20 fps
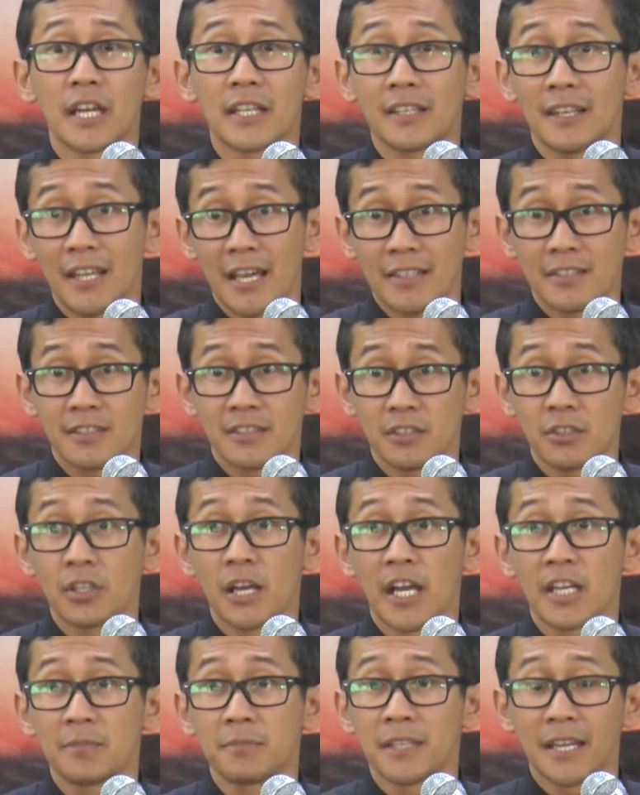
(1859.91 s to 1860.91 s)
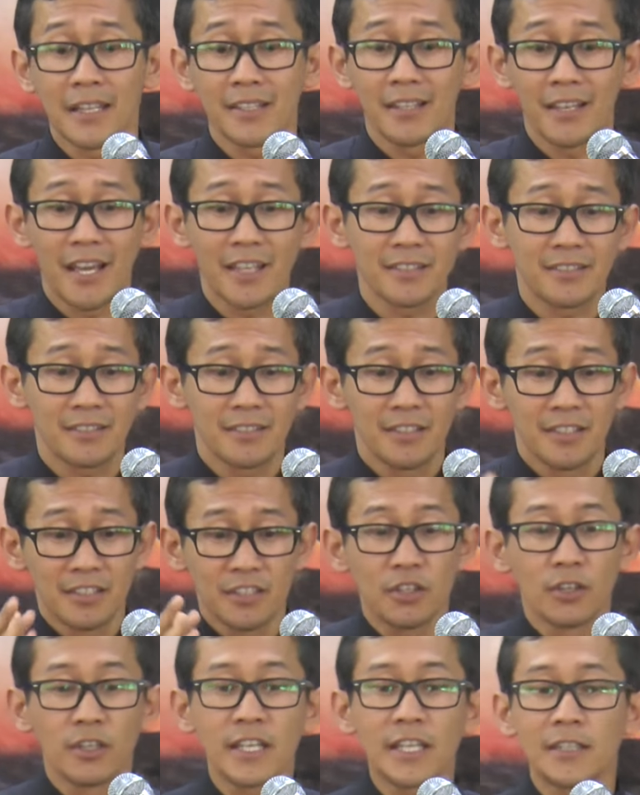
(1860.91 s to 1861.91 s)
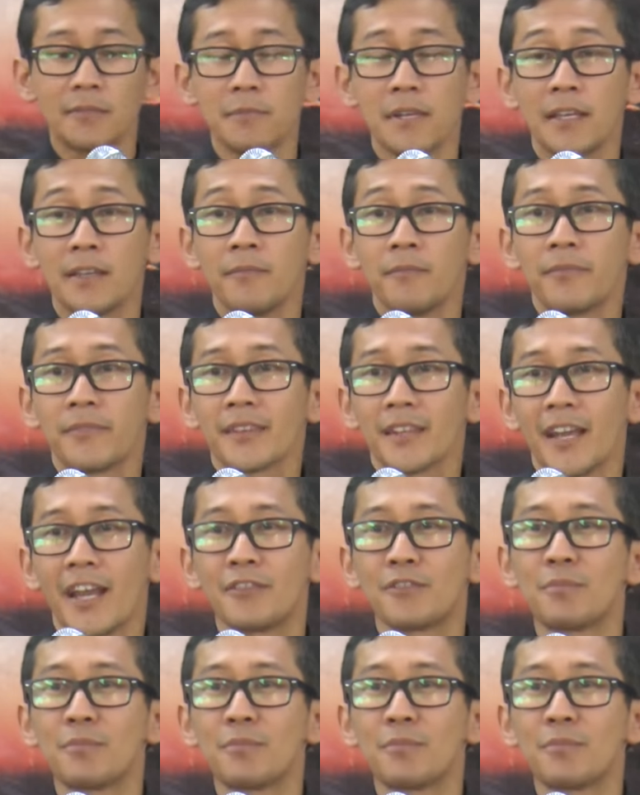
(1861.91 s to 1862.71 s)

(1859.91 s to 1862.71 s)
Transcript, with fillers: unless you guide me, unless you lead me. And